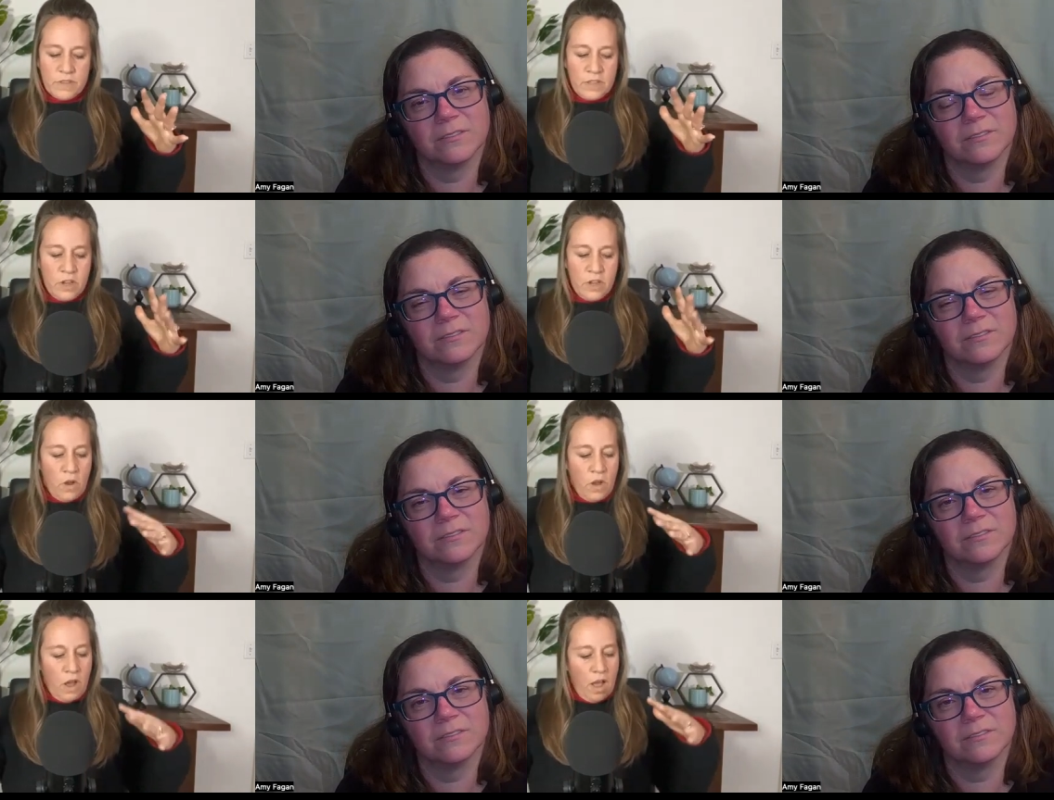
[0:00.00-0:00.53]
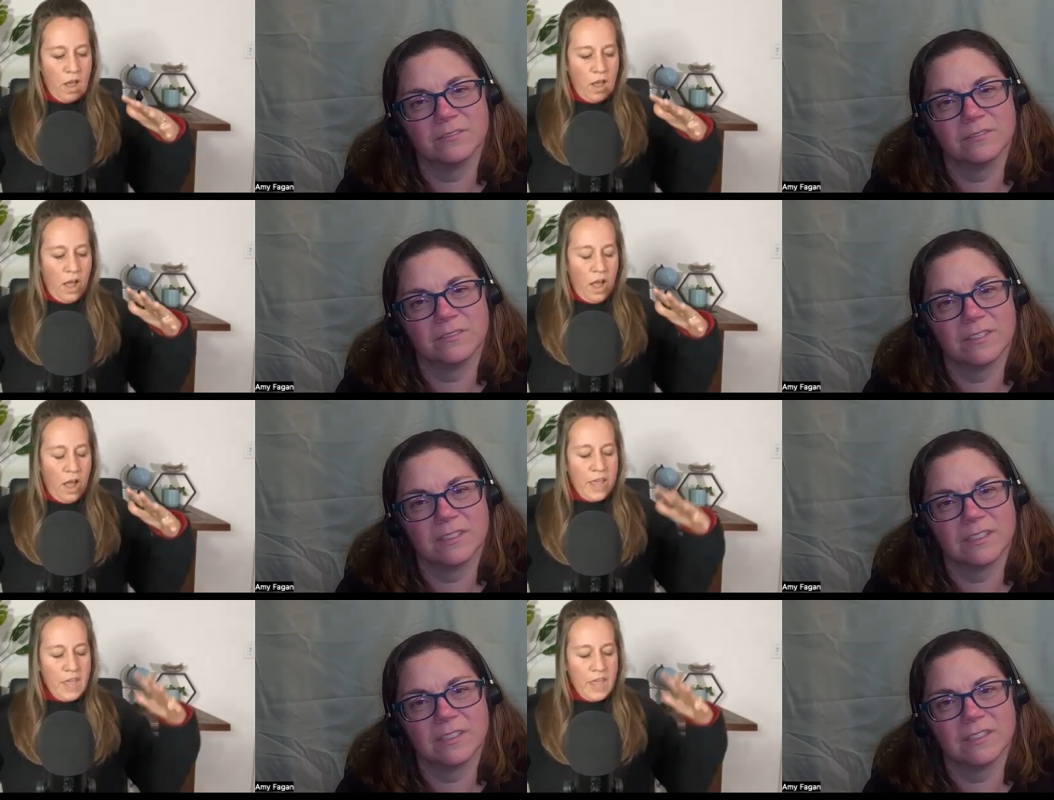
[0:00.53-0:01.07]
Speaker 1: you know
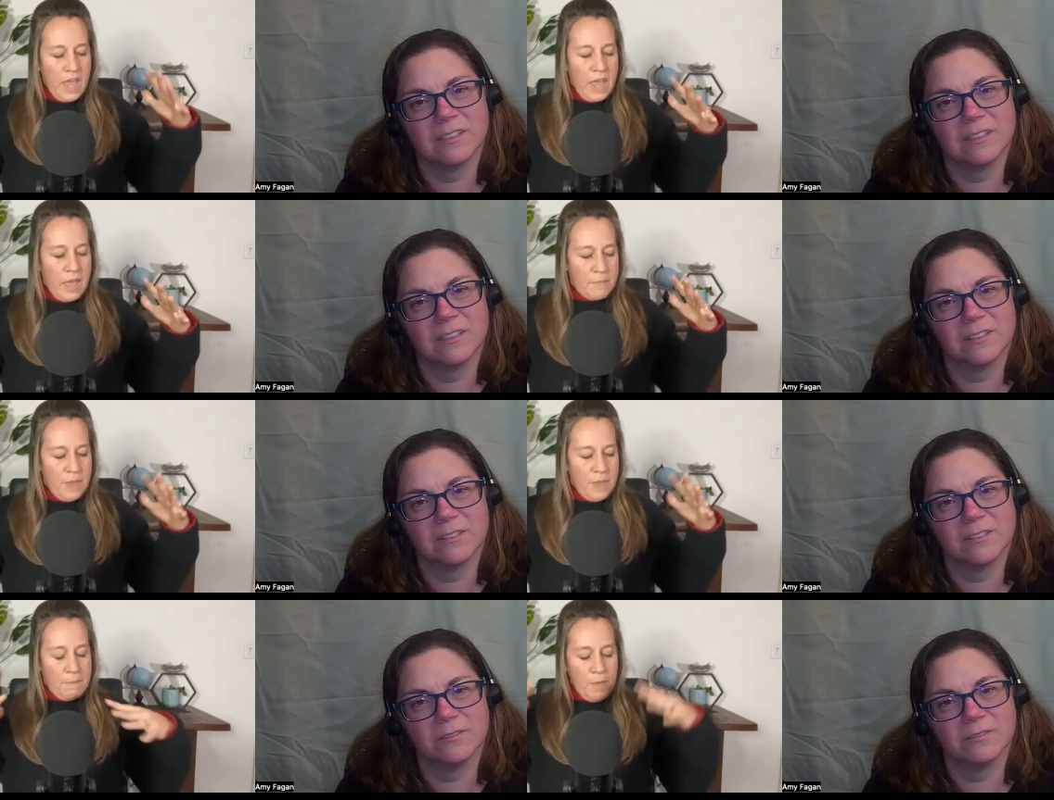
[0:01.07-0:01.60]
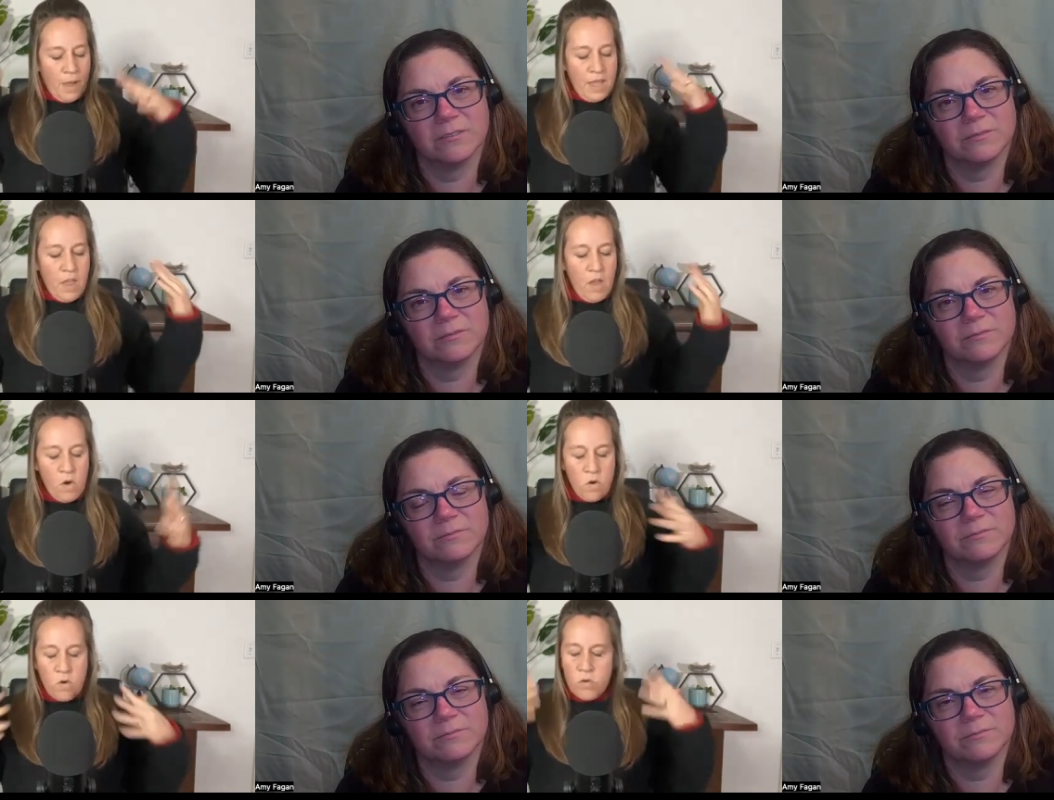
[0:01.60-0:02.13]
i am in my
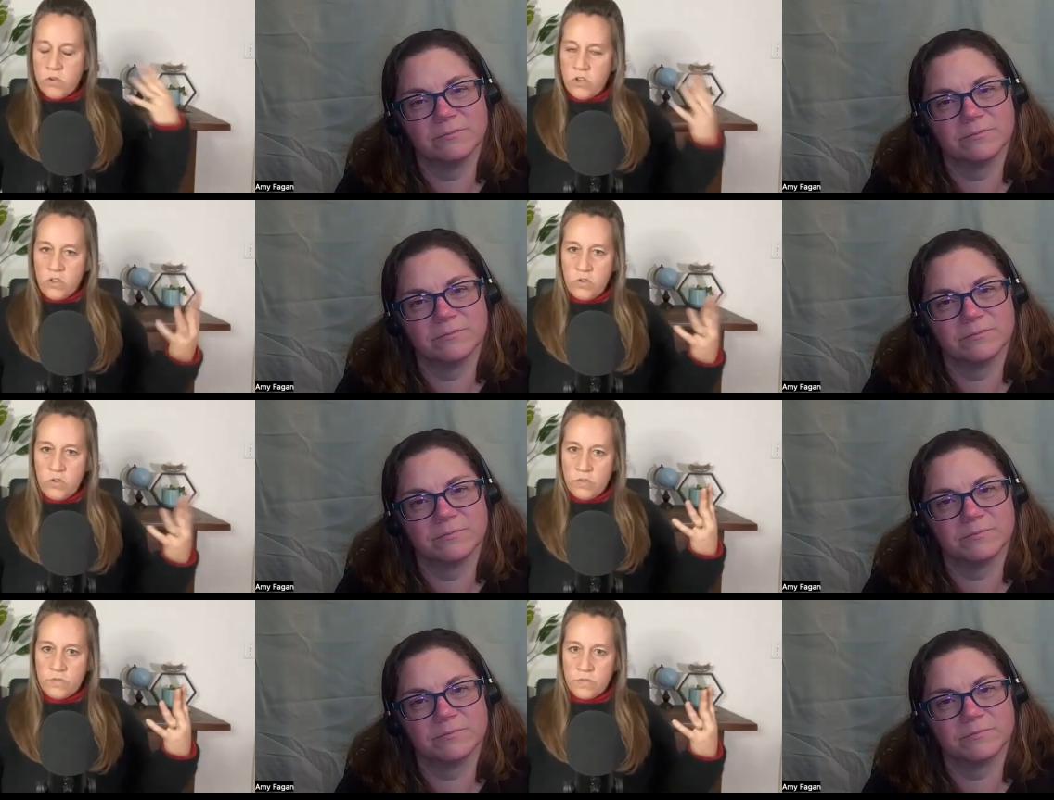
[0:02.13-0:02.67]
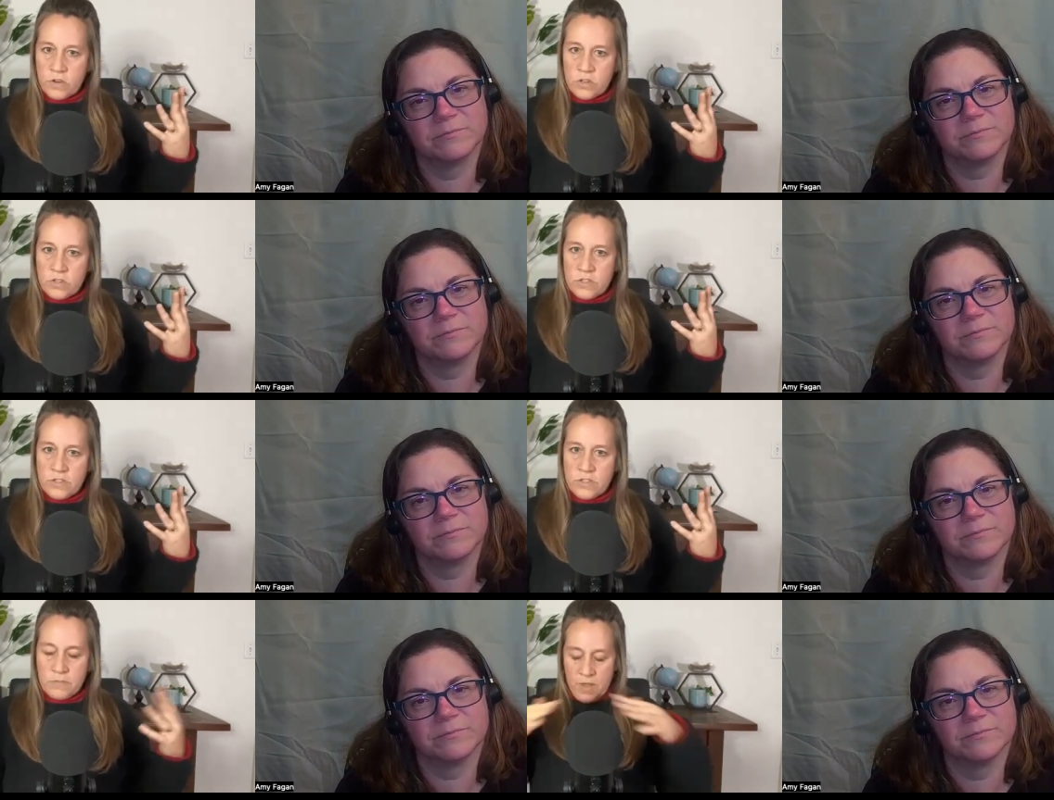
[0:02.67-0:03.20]
own
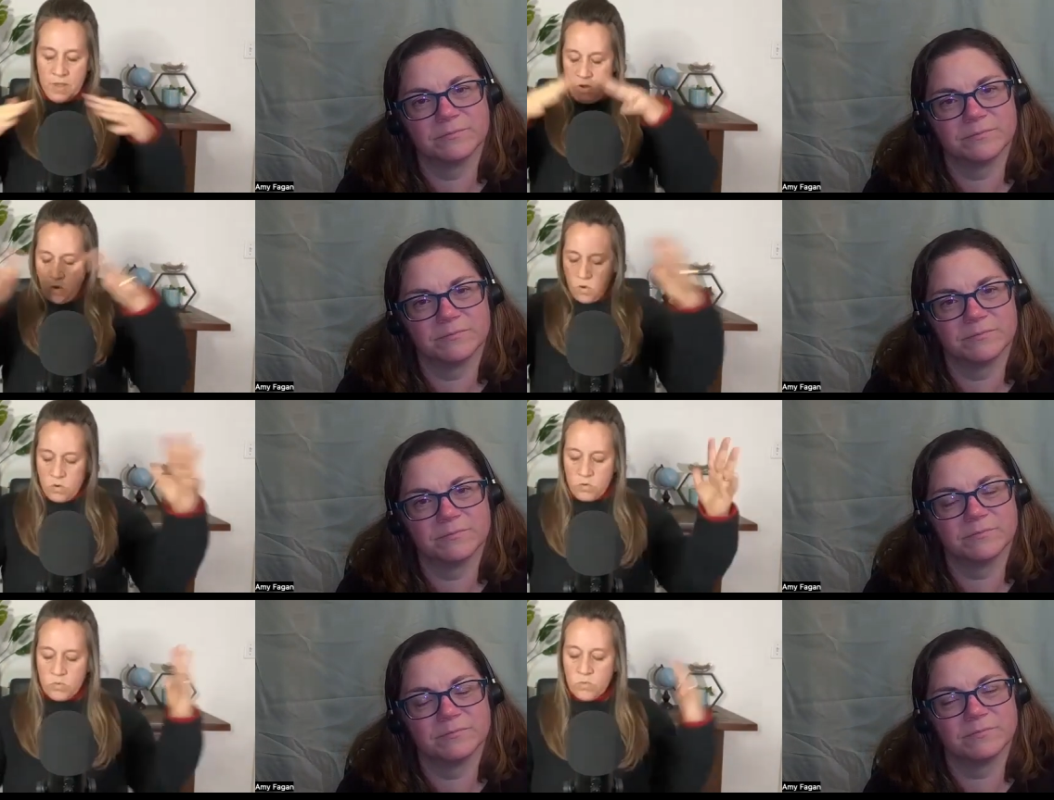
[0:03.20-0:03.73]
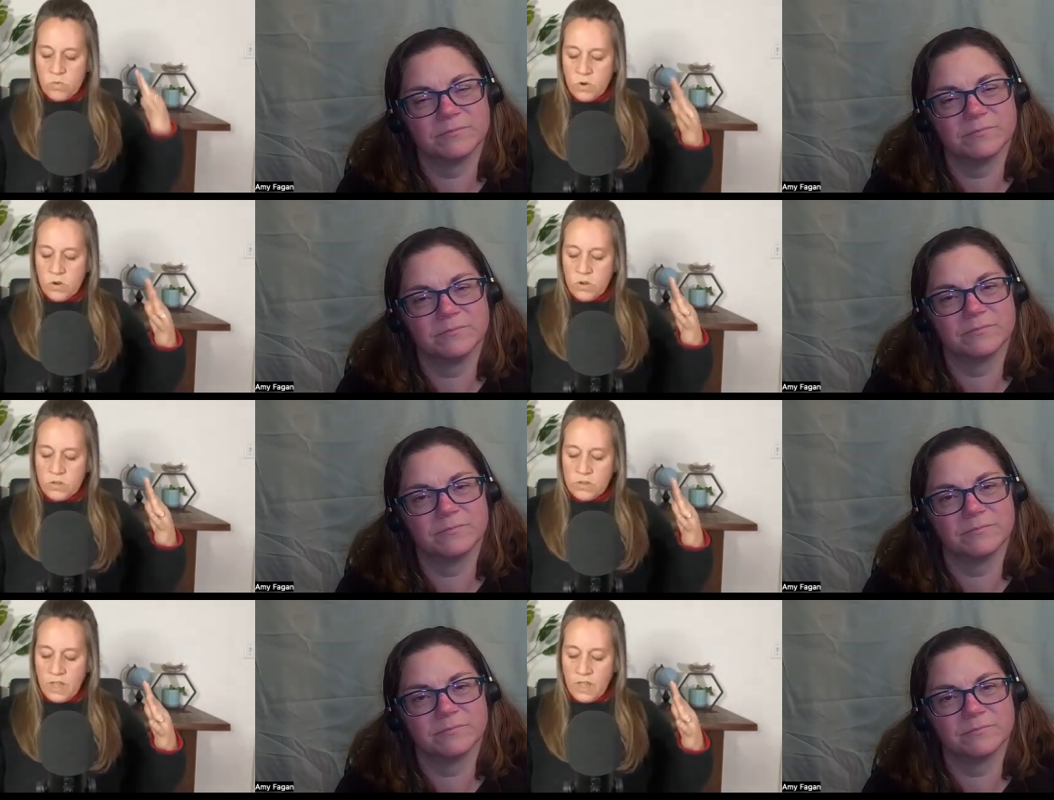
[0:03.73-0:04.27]
universe in my own world